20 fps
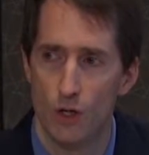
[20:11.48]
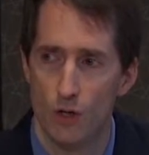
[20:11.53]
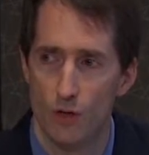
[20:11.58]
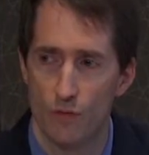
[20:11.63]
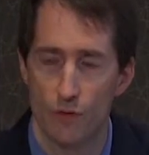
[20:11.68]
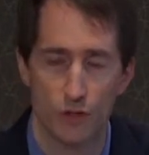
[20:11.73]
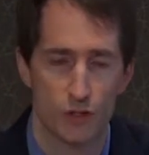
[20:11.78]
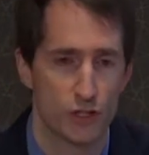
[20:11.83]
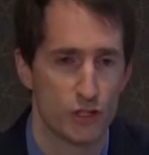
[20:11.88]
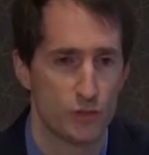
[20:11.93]

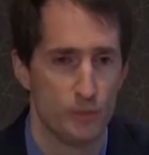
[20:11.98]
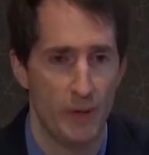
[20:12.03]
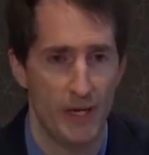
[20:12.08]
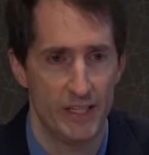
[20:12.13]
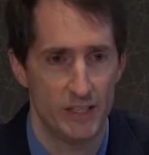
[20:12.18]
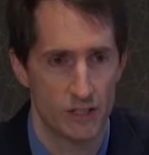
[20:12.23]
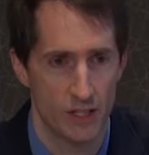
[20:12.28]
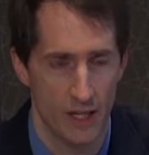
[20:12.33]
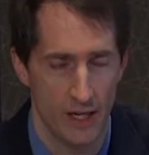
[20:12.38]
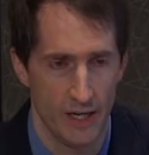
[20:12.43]
versus
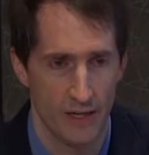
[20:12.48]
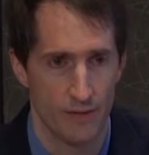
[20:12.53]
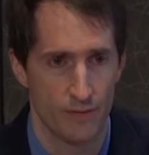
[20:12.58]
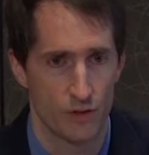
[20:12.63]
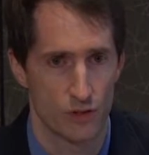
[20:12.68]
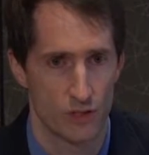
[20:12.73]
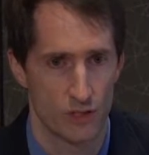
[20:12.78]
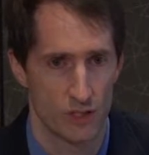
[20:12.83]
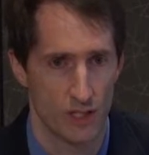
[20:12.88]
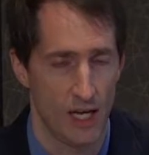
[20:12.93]
baseline,
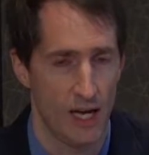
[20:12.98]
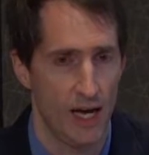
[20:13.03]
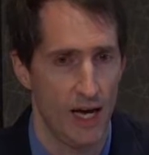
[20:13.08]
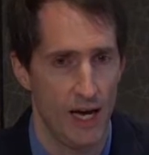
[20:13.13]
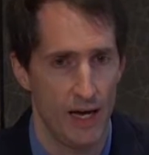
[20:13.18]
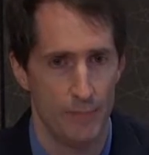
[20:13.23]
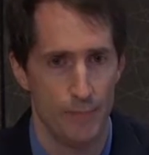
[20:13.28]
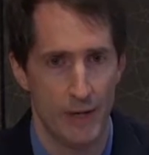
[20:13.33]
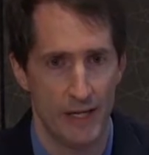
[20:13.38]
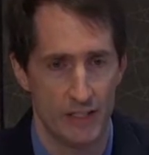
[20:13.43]
versus a
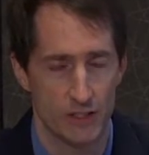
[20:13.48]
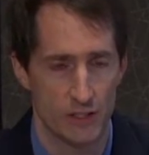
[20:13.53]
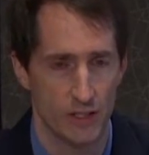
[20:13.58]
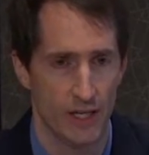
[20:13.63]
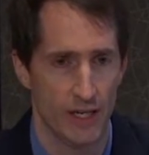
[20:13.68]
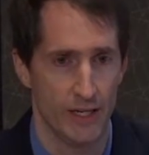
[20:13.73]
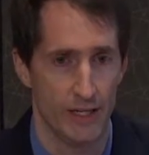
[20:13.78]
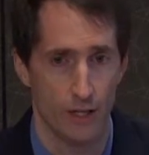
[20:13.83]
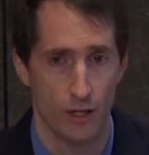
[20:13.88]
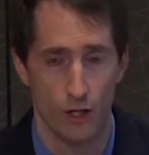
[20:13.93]
high
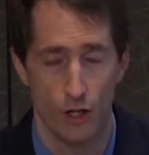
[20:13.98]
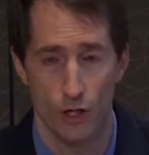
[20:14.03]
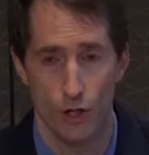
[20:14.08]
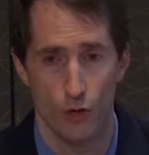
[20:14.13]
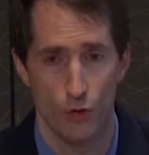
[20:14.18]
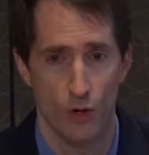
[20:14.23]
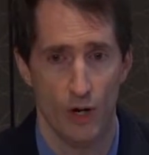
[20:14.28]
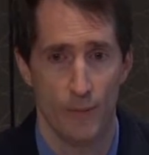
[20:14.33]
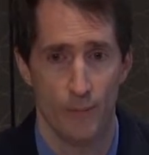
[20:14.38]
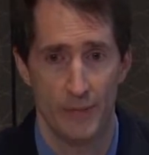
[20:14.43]
baseline, a
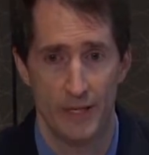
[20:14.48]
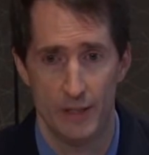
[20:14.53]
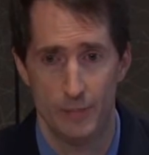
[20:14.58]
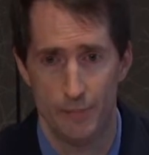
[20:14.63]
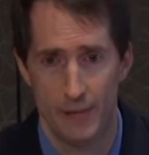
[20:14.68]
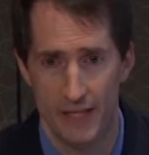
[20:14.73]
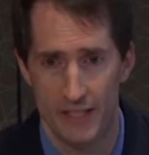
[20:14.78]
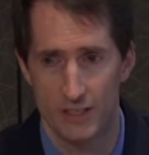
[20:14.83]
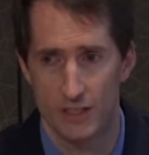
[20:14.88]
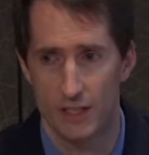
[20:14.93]
low, a mean
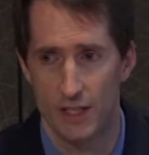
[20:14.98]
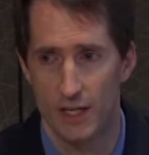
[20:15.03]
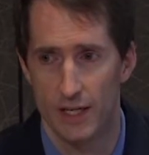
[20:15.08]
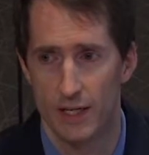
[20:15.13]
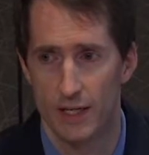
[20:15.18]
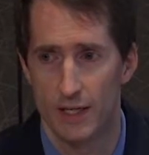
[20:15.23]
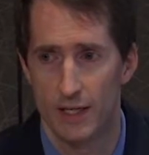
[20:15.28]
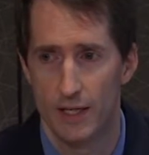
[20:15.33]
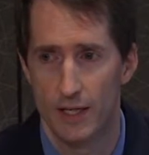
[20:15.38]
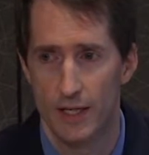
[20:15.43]
baseline.
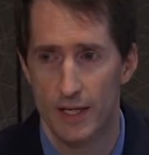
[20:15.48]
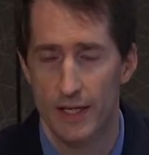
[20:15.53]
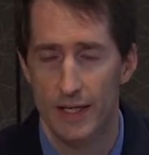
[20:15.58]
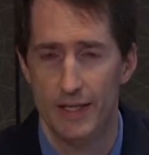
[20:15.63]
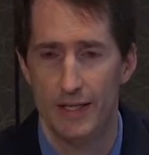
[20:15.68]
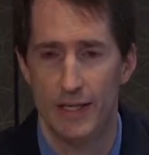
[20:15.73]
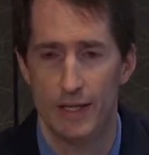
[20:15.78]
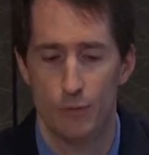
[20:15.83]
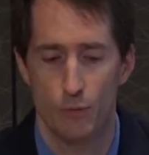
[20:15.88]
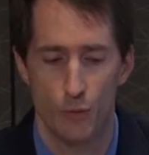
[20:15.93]

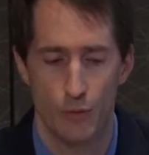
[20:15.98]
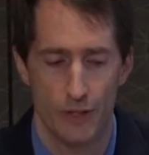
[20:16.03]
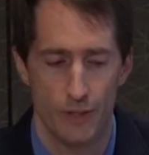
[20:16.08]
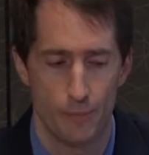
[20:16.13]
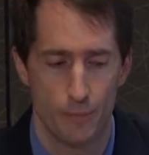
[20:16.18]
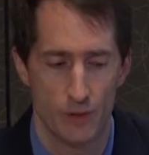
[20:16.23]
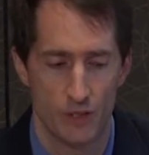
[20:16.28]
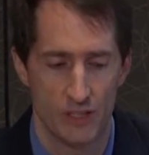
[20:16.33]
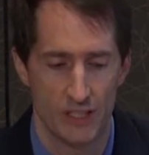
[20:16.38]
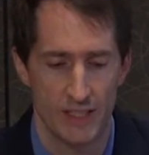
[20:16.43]
They would
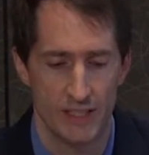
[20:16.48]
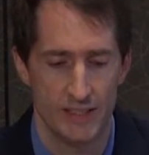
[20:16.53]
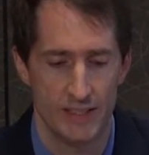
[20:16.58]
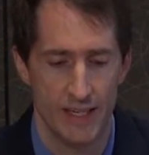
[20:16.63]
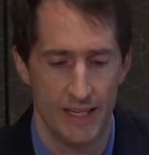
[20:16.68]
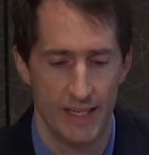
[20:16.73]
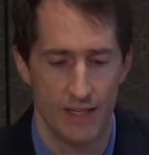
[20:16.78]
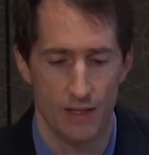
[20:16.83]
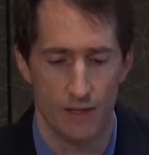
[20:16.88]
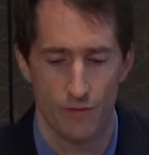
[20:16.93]
present
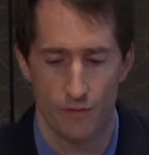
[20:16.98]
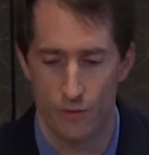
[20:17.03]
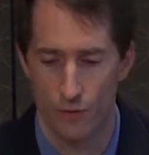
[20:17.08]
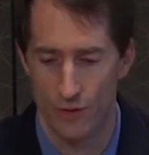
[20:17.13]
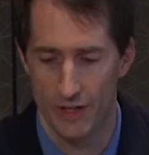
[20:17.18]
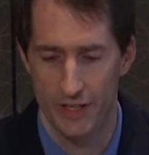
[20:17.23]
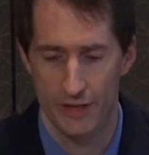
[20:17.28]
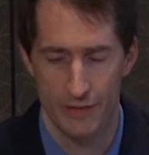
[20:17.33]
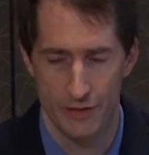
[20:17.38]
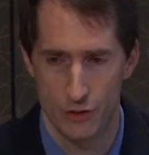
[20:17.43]
data for
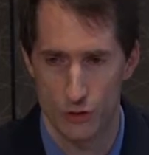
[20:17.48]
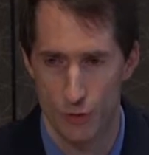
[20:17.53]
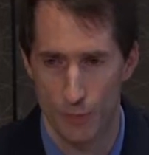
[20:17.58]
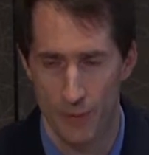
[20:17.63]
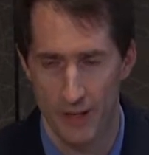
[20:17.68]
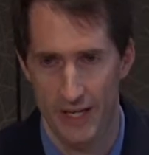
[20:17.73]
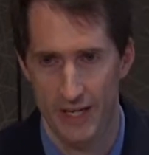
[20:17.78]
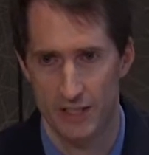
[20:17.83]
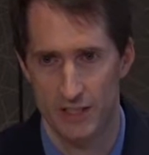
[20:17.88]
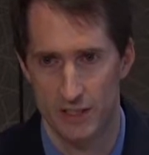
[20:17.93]
individual
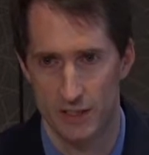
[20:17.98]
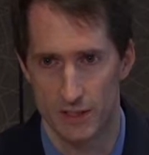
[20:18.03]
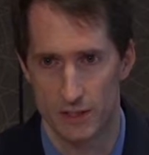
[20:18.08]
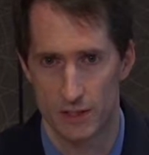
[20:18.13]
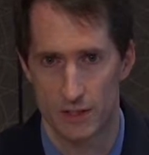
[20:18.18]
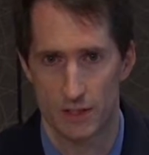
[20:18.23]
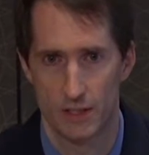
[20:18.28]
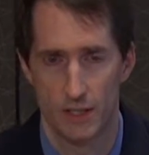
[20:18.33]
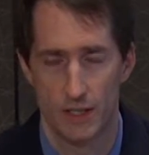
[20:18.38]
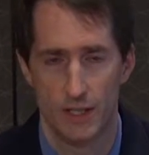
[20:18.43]

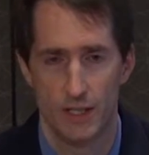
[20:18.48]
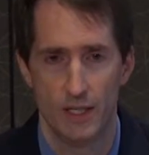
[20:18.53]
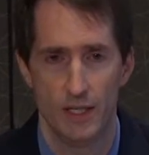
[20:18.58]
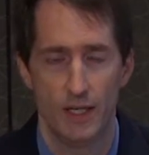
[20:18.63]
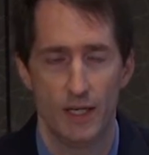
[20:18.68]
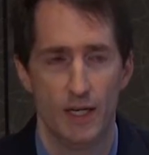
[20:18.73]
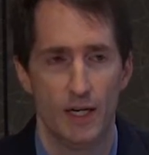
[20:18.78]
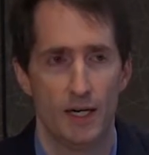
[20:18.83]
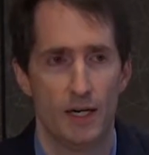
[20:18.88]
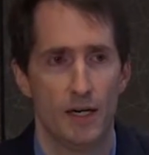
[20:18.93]
patients.
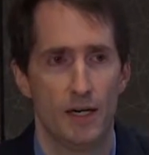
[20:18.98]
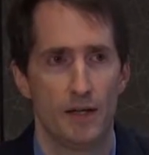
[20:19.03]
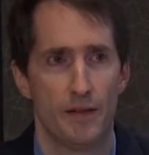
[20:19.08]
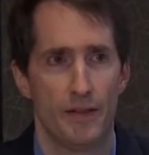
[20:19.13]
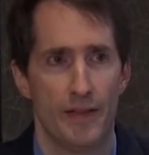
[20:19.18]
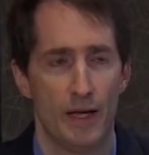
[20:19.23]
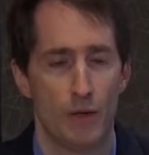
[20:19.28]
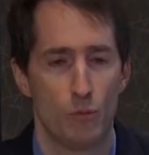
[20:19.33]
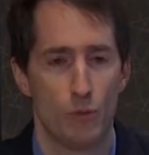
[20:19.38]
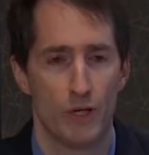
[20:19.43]
Uh,
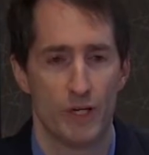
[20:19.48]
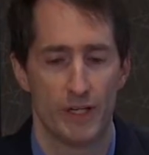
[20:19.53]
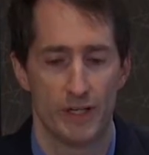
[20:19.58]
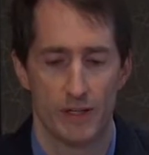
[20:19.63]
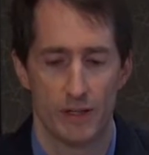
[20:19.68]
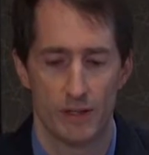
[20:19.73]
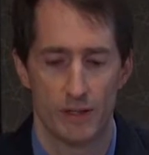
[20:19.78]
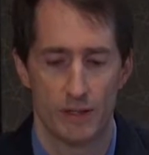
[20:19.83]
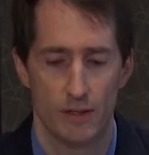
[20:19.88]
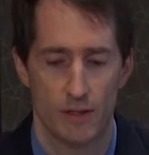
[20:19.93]
they would
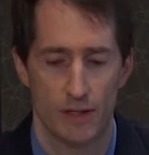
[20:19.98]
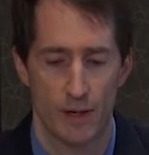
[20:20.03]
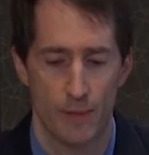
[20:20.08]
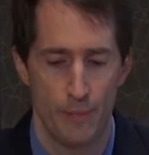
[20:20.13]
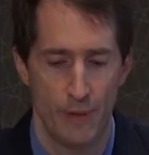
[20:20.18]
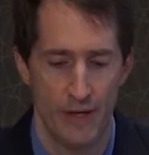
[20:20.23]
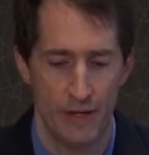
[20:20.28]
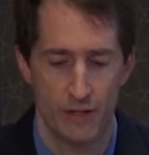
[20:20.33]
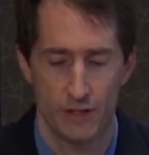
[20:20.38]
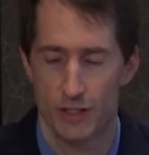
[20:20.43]

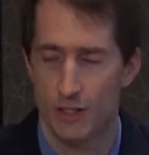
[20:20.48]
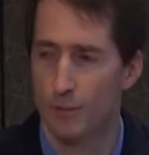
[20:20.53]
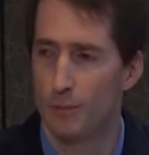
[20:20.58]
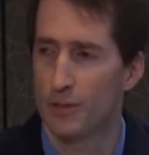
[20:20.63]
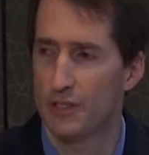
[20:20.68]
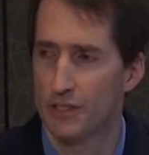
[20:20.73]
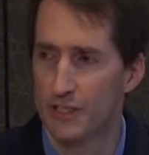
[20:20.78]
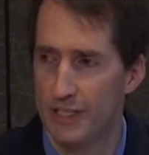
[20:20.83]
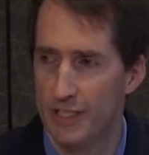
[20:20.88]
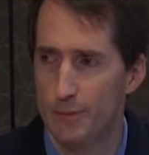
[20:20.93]
compare it to the
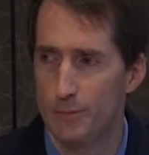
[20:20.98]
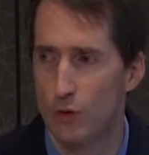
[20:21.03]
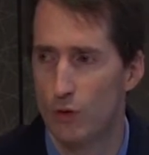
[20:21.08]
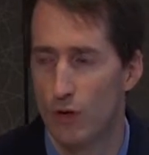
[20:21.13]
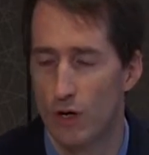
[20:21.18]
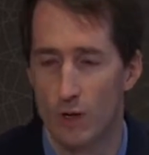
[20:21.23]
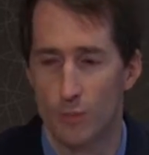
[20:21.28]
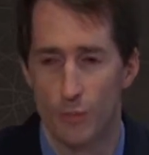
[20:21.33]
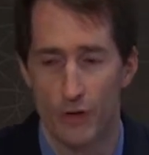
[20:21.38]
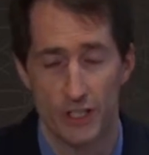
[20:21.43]
placebo
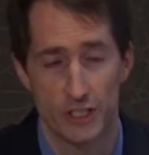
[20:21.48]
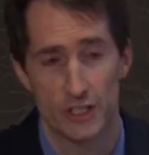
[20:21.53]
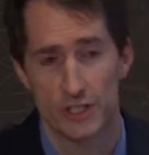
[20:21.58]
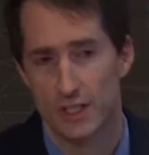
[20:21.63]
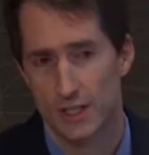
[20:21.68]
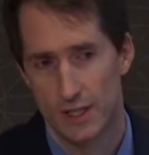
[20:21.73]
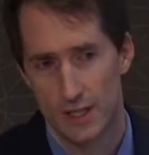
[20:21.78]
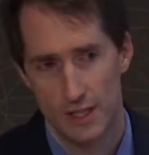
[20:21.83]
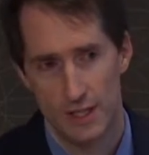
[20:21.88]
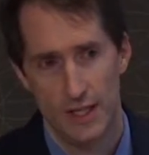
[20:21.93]
arm, which
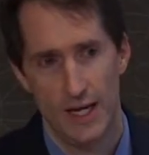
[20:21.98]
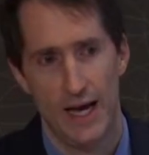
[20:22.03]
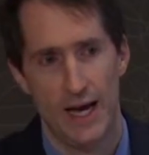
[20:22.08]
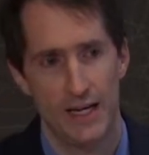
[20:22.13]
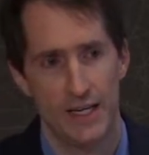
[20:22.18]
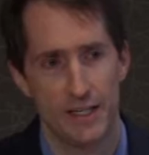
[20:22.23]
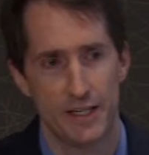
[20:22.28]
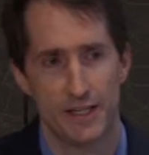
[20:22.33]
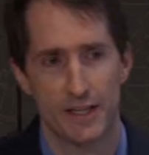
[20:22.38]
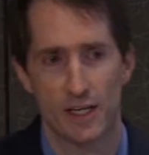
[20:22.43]

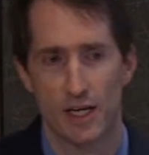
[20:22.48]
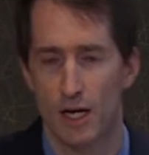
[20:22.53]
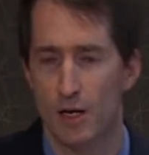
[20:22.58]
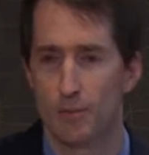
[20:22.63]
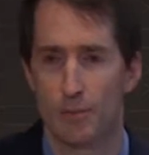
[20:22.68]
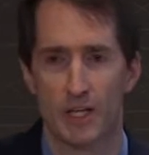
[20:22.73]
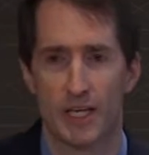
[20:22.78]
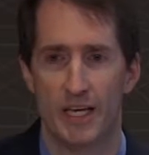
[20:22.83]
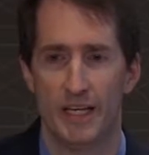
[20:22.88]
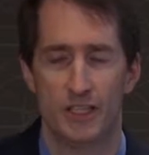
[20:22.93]
adding to the
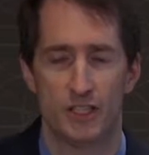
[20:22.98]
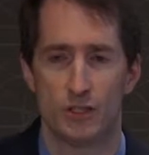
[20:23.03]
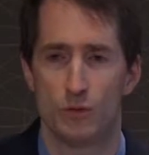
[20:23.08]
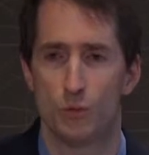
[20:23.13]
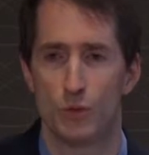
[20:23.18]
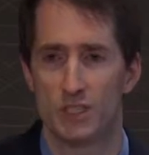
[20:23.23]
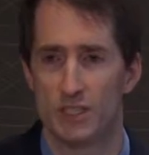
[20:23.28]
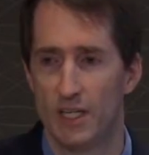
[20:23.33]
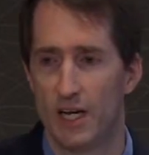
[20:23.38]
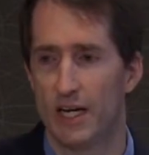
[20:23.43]
complication
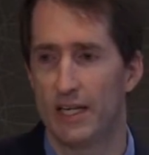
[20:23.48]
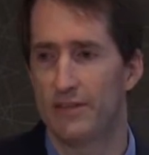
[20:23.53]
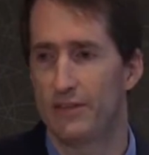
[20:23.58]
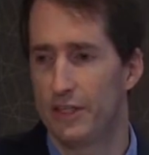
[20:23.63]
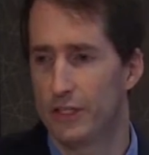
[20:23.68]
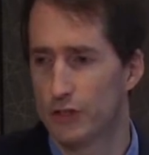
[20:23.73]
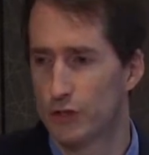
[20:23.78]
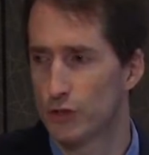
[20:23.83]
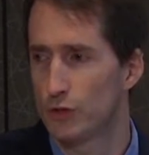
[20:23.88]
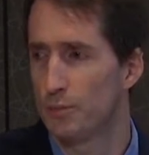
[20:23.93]
was not even
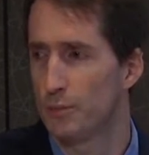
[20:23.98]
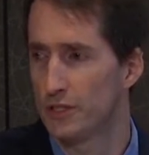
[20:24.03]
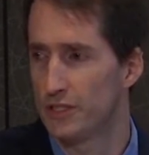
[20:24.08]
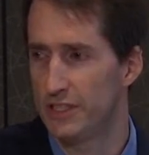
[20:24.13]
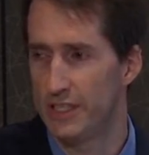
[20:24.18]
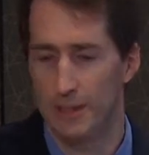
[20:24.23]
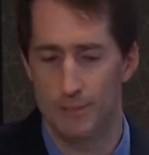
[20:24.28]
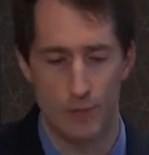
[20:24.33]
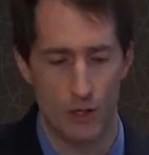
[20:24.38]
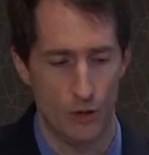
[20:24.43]
a true
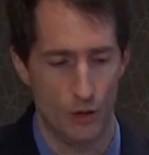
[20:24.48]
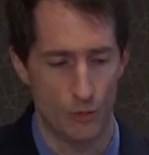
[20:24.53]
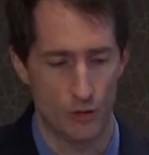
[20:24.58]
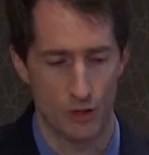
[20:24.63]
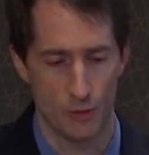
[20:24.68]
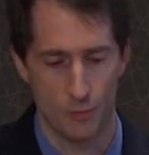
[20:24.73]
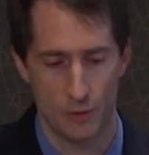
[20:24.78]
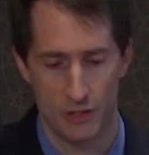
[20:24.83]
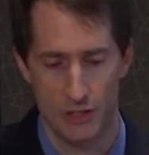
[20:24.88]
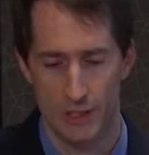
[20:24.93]
placebo. It was a
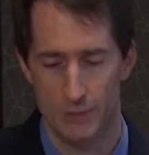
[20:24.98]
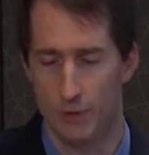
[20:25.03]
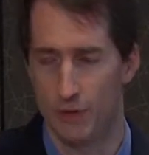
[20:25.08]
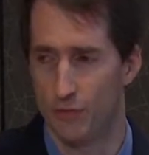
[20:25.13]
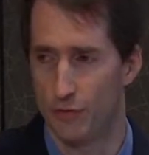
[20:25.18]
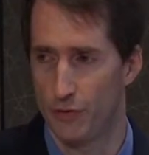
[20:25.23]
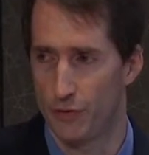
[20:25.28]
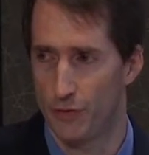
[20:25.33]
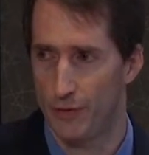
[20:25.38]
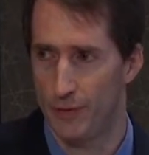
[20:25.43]
placebo
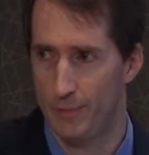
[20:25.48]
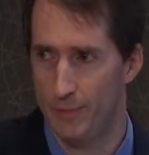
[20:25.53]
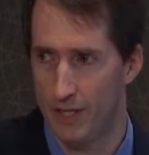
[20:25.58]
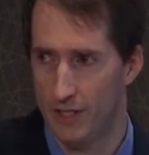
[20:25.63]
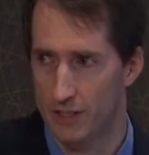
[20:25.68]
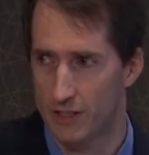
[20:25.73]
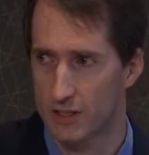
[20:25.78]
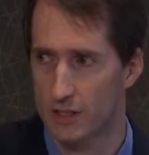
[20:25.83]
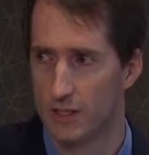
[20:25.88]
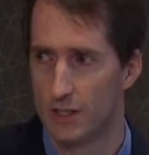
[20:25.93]
for three
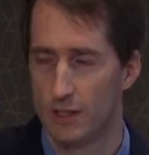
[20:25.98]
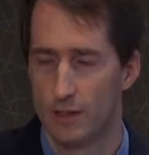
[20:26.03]
months